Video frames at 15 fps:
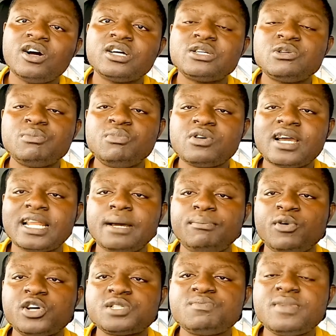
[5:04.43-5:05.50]
you book an
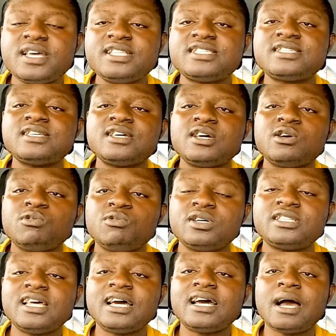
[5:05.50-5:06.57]
appointment with
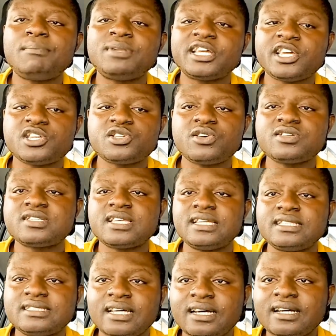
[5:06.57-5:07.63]
the application
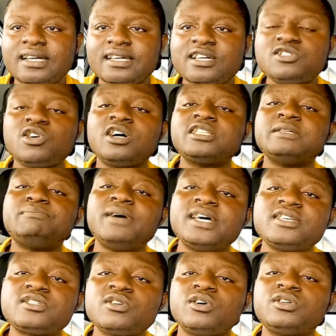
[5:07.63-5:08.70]
center. It all
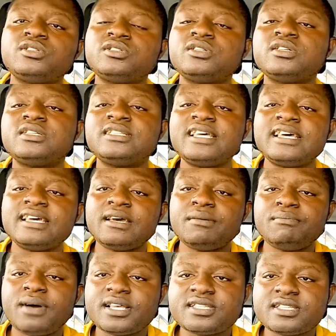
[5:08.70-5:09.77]
depends on the
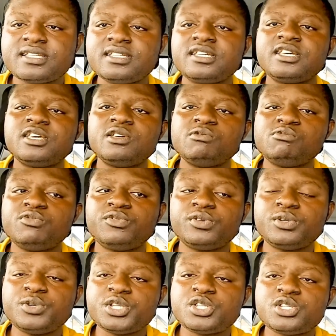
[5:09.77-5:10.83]
embassy in
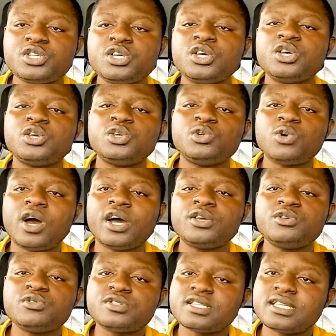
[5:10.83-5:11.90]
which you are
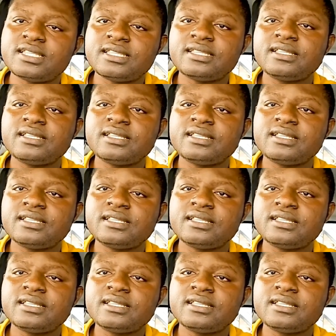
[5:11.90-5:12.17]
using.